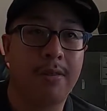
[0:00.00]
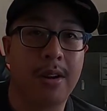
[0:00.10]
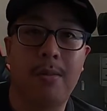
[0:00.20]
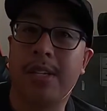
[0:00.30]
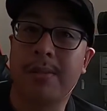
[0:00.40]

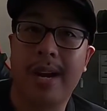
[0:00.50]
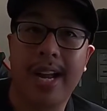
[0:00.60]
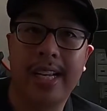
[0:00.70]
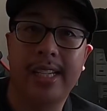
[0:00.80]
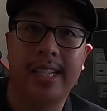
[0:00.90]
from when you
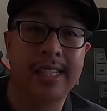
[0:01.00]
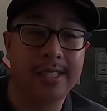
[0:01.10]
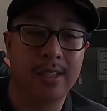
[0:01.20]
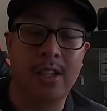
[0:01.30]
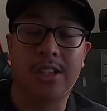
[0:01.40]
buy it.
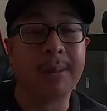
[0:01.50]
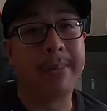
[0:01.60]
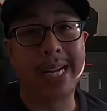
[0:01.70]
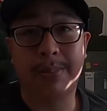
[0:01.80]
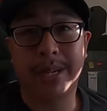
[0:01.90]
These are all the
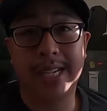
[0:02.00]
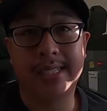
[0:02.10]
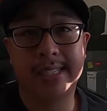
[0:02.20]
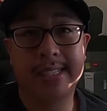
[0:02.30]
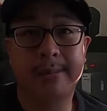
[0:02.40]
base
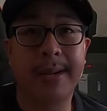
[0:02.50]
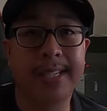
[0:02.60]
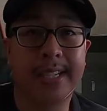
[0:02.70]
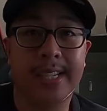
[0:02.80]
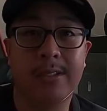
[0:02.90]
prices,
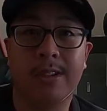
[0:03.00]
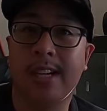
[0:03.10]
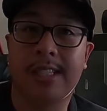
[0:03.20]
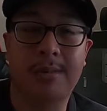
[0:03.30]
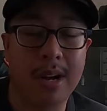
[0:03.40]
but you can do
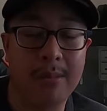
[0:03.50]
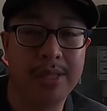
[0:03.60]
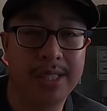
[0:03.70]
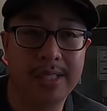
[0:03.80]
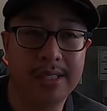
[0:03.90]
custom
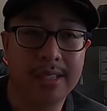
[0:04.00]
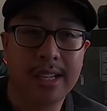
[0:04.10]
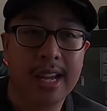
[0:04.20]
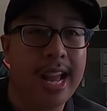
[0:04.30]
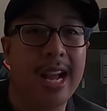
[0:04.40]
options
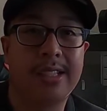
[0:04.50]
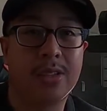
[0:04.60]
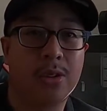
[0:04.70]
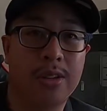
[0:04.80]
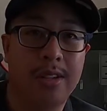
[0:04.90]

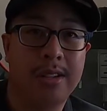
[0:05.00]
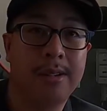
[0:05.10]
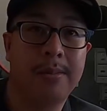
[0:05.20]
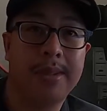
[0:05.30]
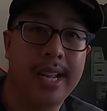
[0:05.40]
as you order
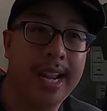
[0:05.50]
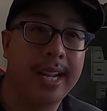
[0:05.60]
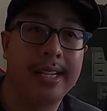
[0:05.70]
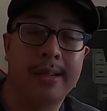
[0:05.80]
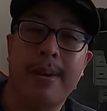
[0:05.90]
them,
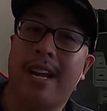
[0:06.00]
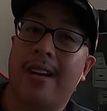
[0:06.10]
and they